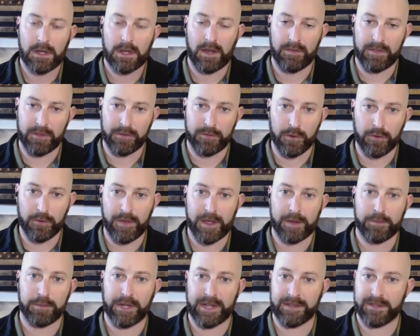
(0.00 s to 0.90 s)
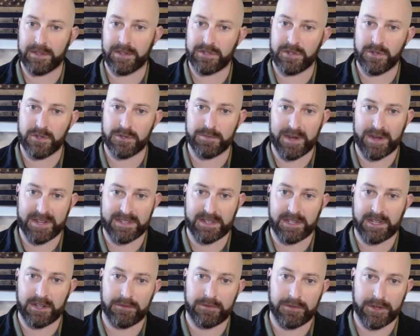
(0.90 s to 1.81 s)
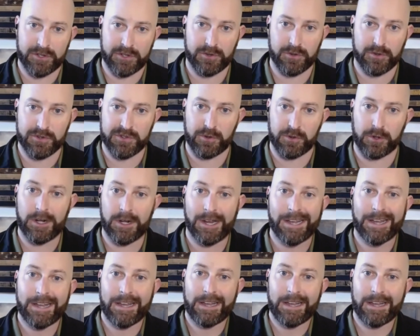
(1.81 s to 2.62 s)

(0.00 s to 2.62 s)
of the Fufeng plant that's used by city officials or